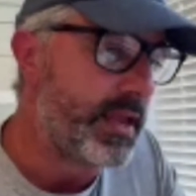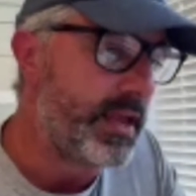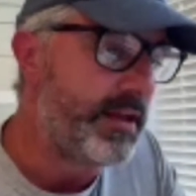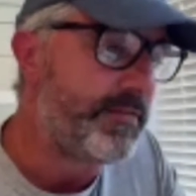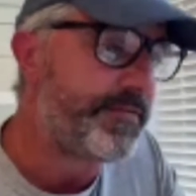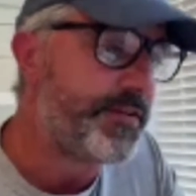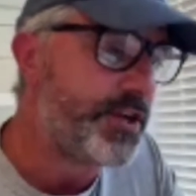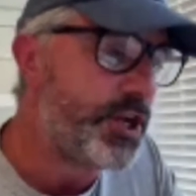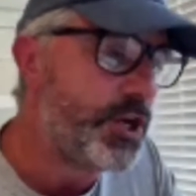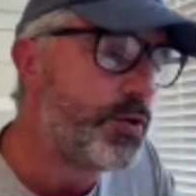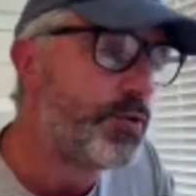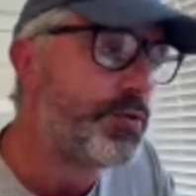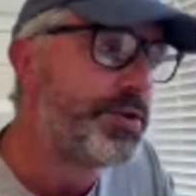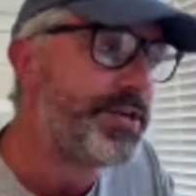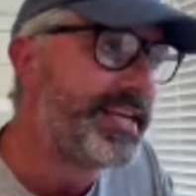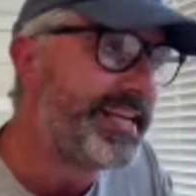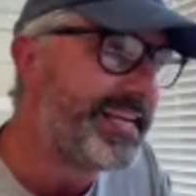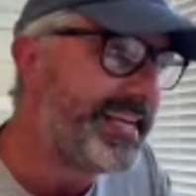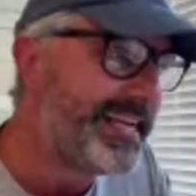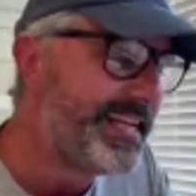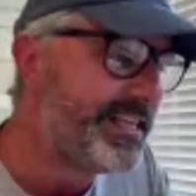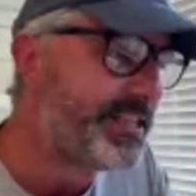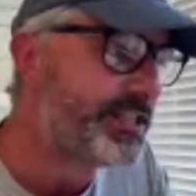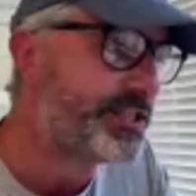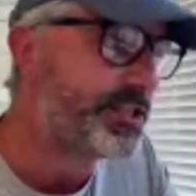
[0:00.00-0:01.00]
If you
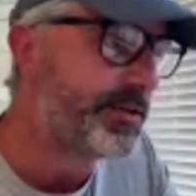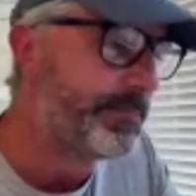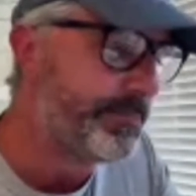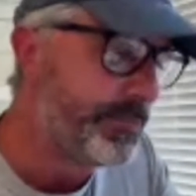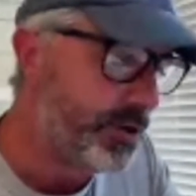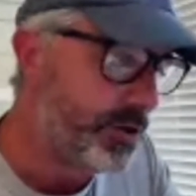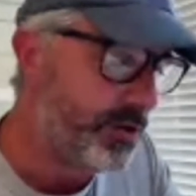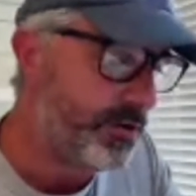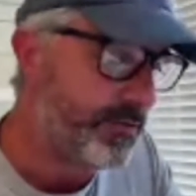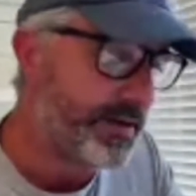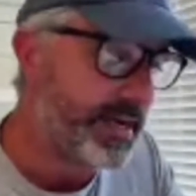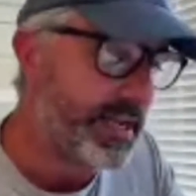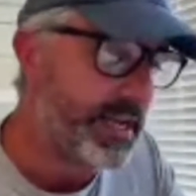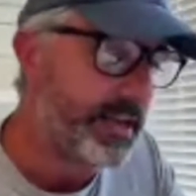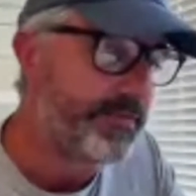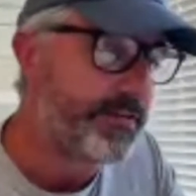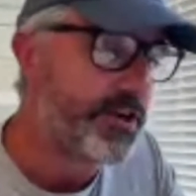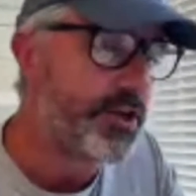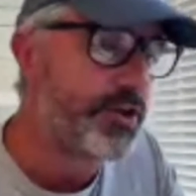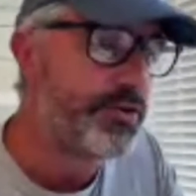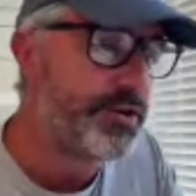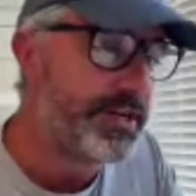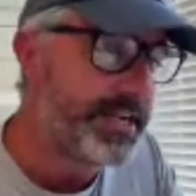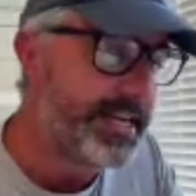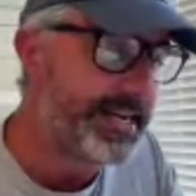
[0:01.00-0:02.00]
need to move, and if
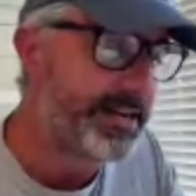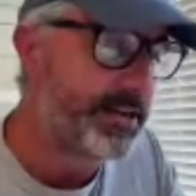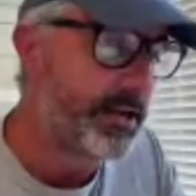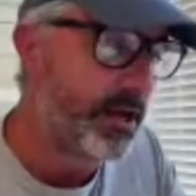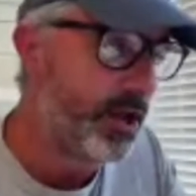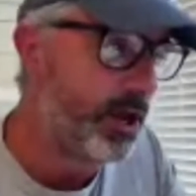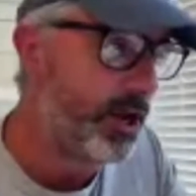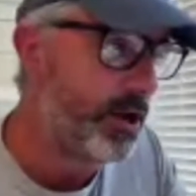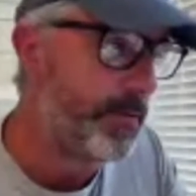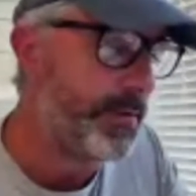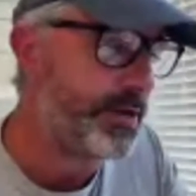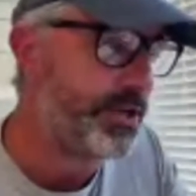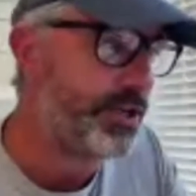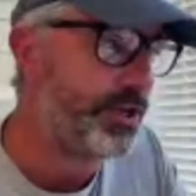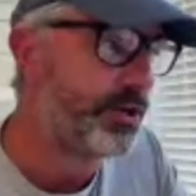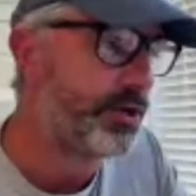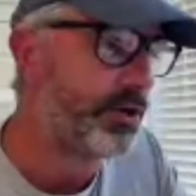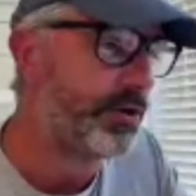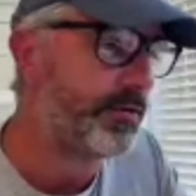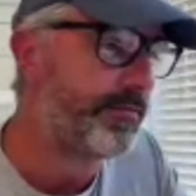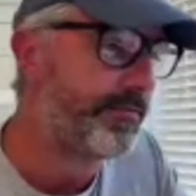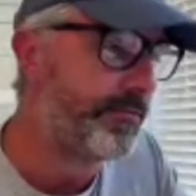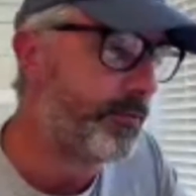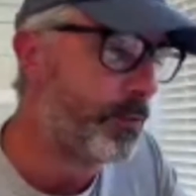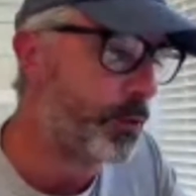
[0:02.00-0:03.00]
you need a home and you
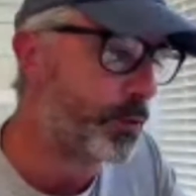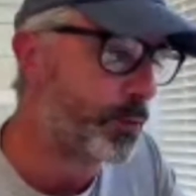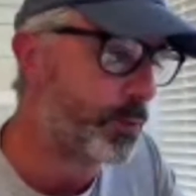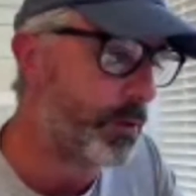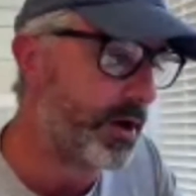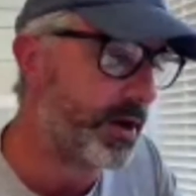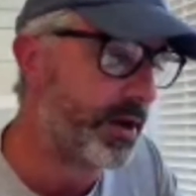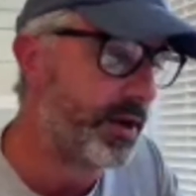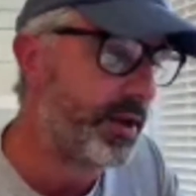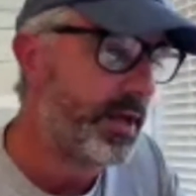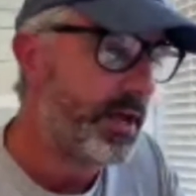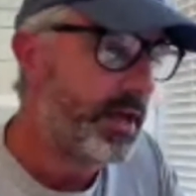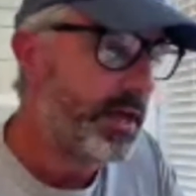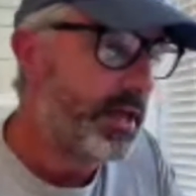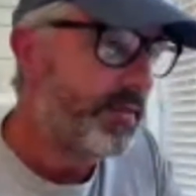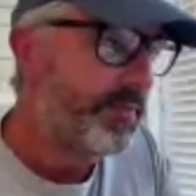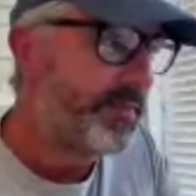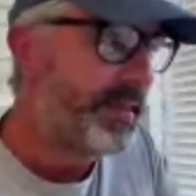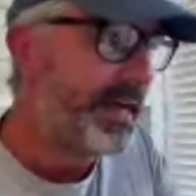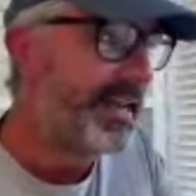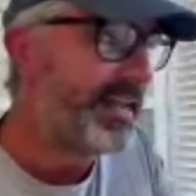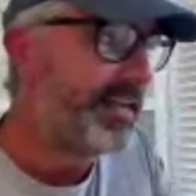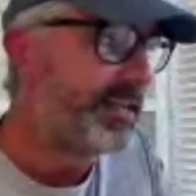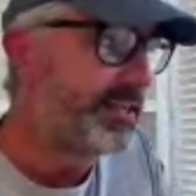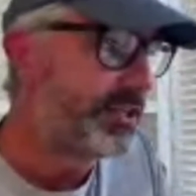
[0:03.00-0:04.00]
can afford one,
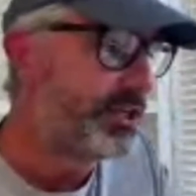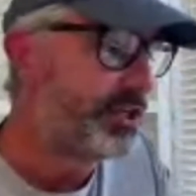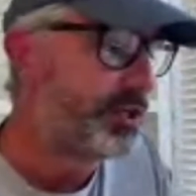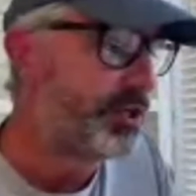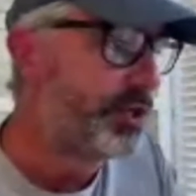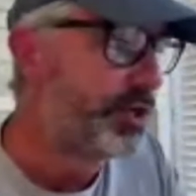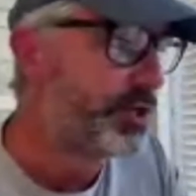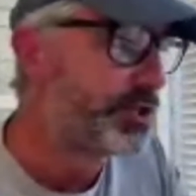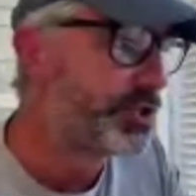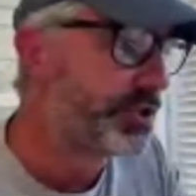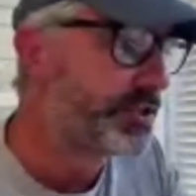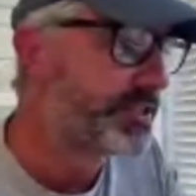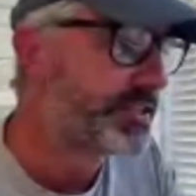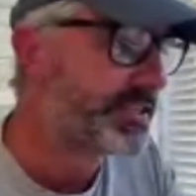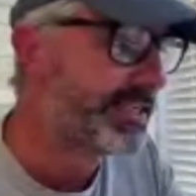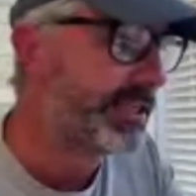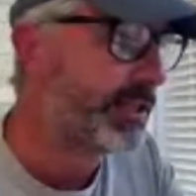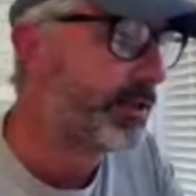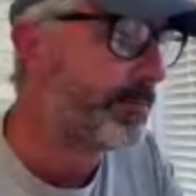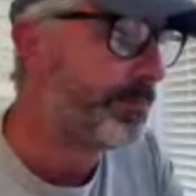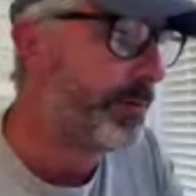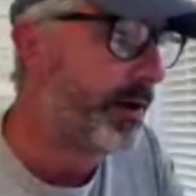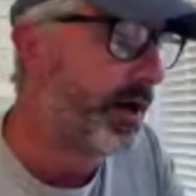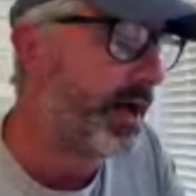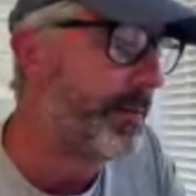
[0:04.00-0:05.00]
then you should
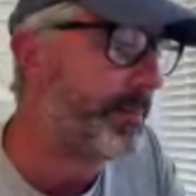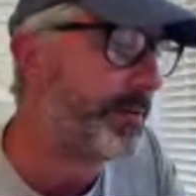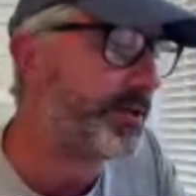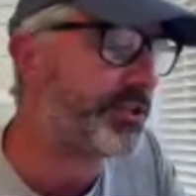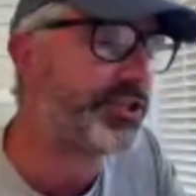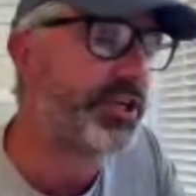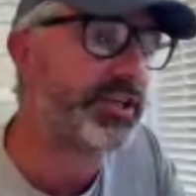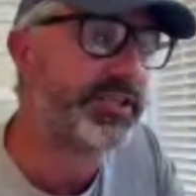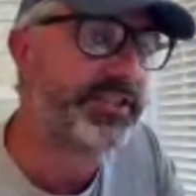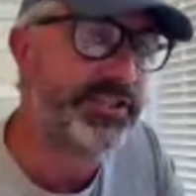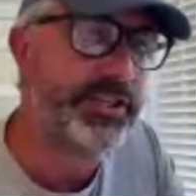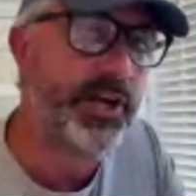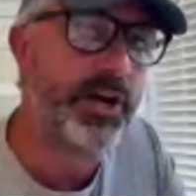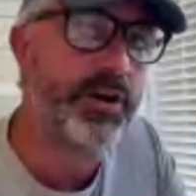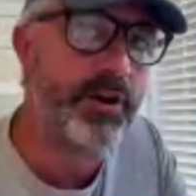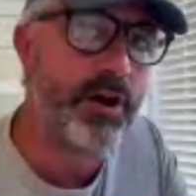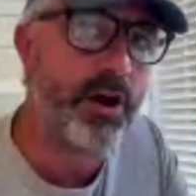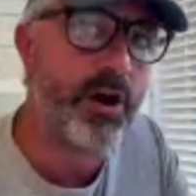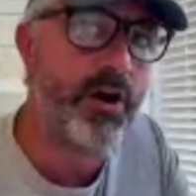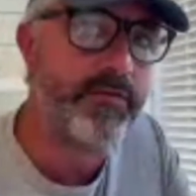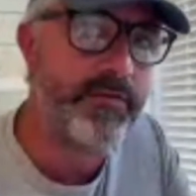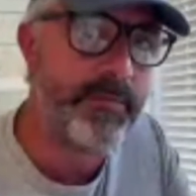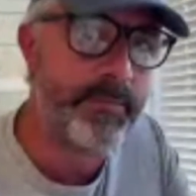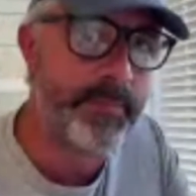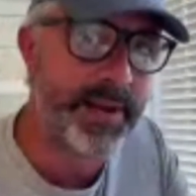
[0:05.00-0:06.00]
still buy, but just don't
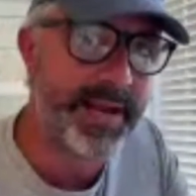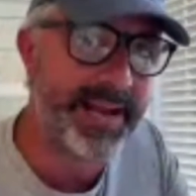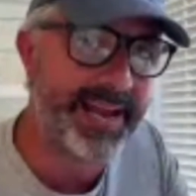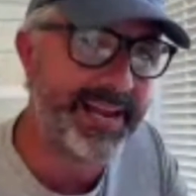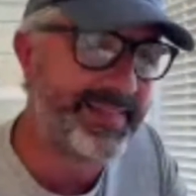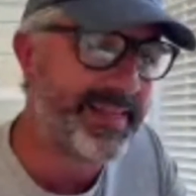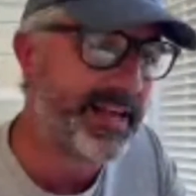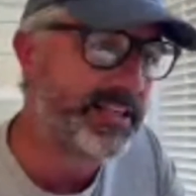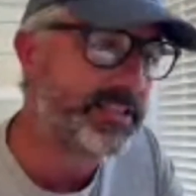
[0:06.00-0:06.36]
overpay.